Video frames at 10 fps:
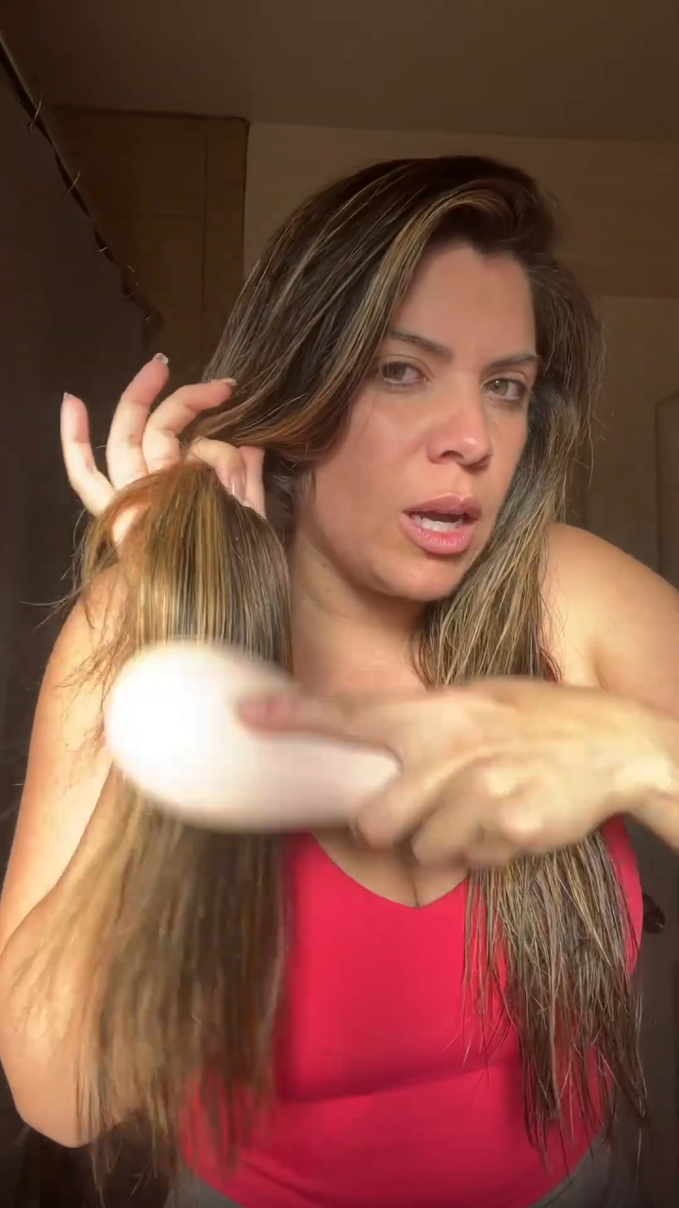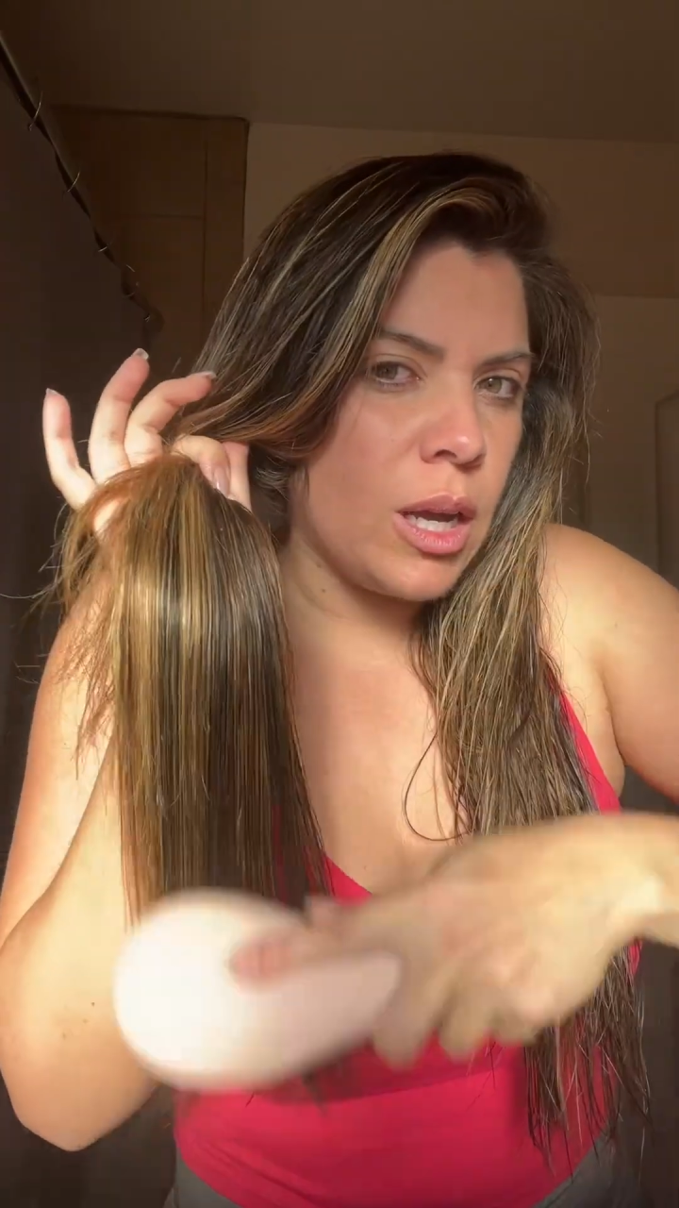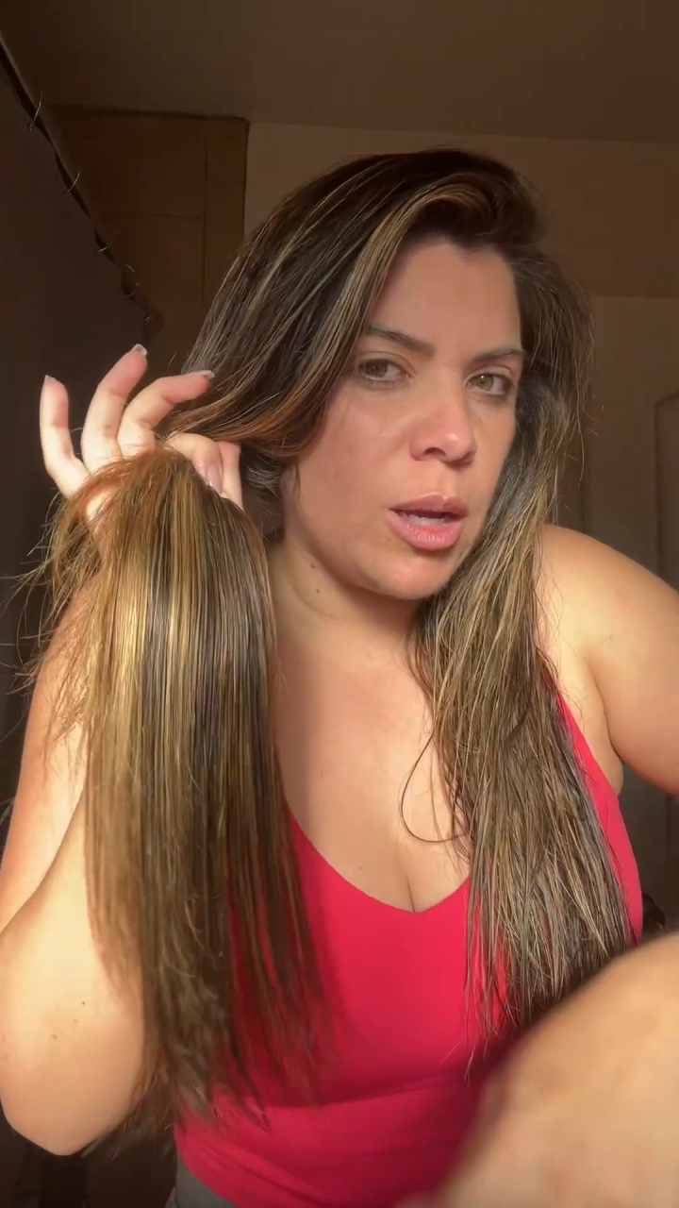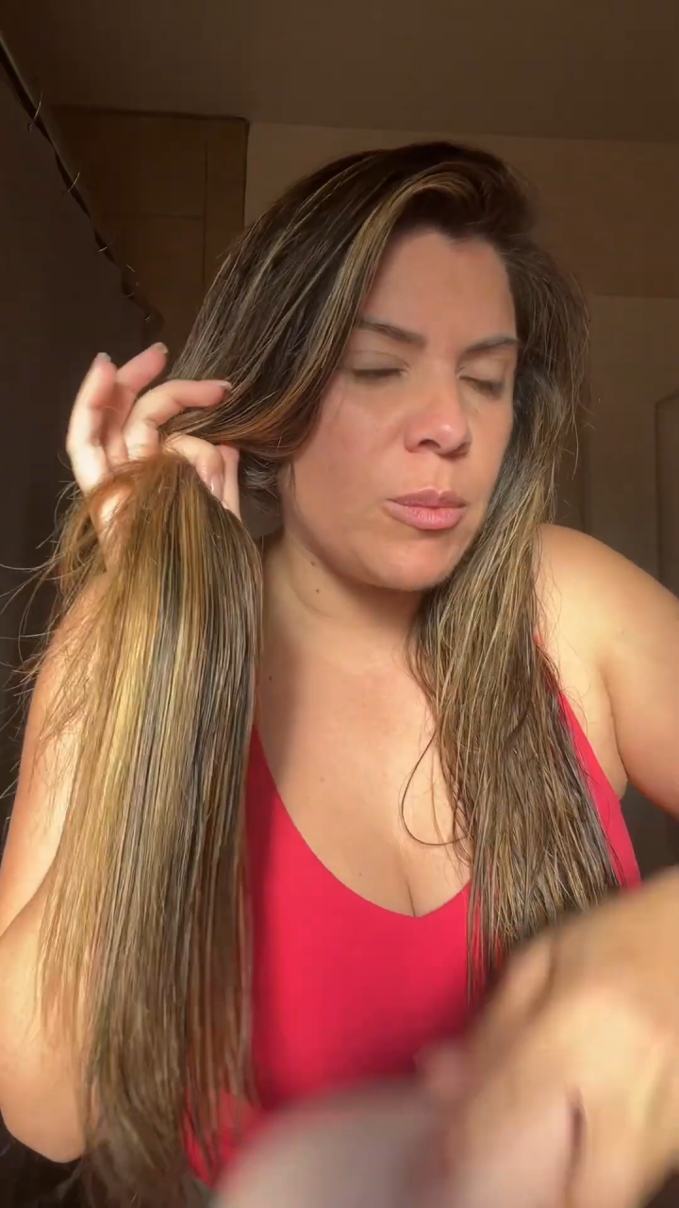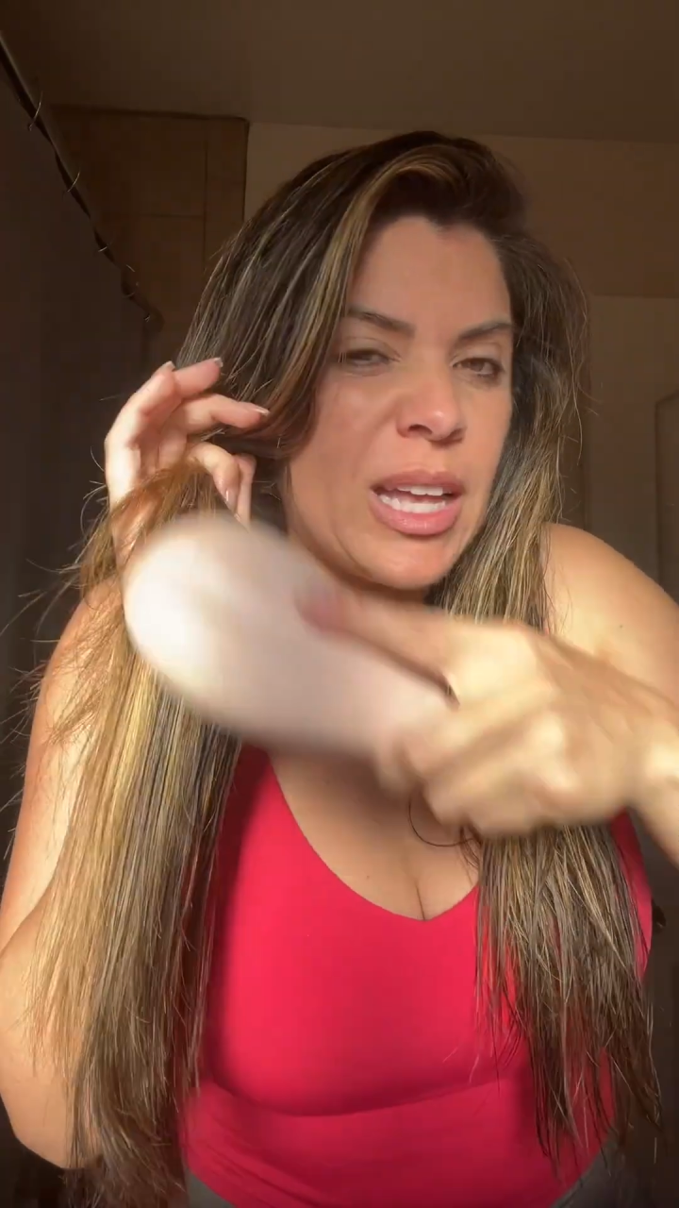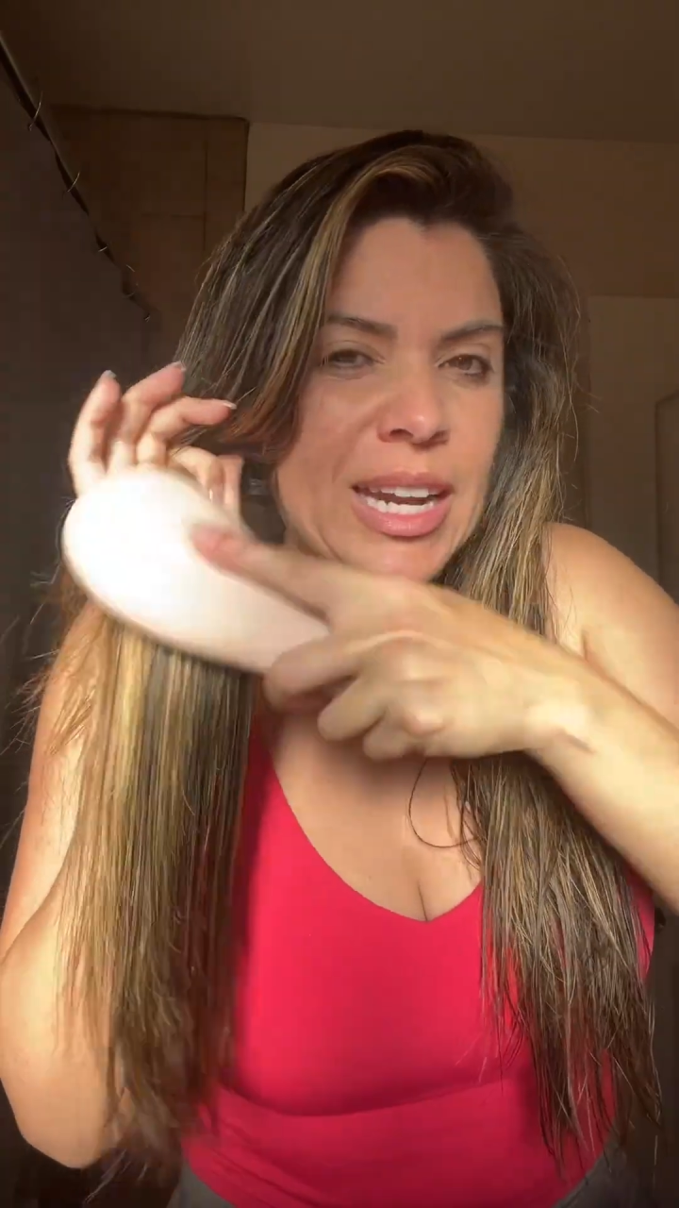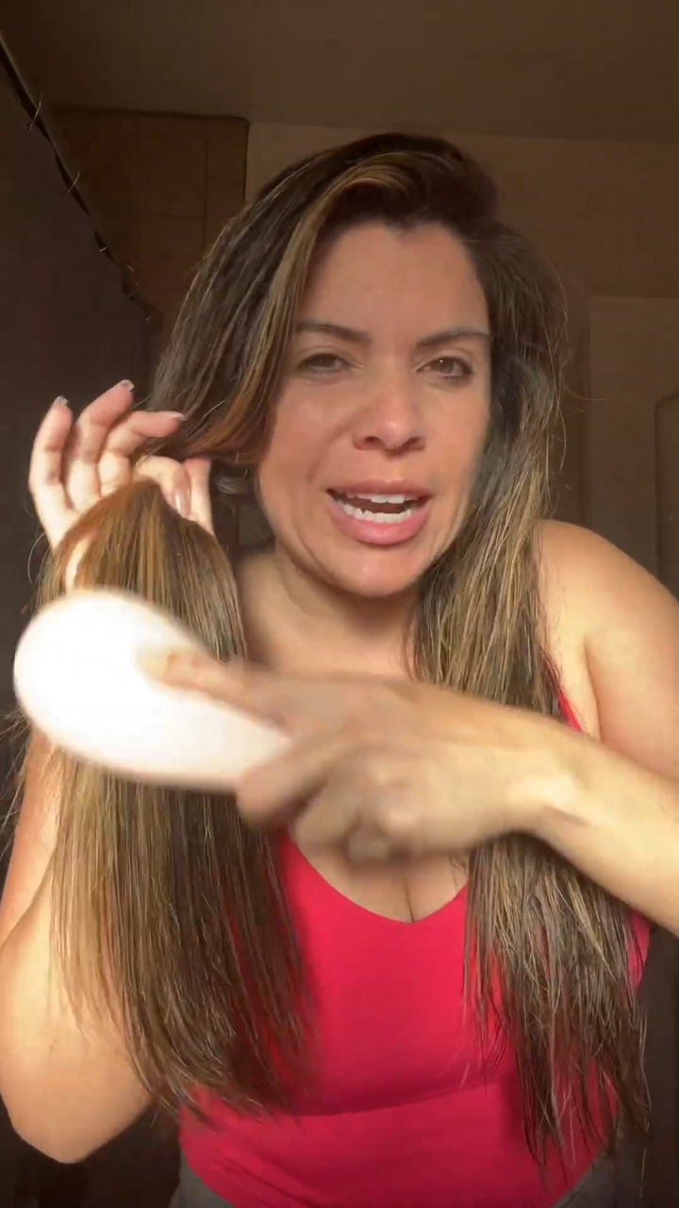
let it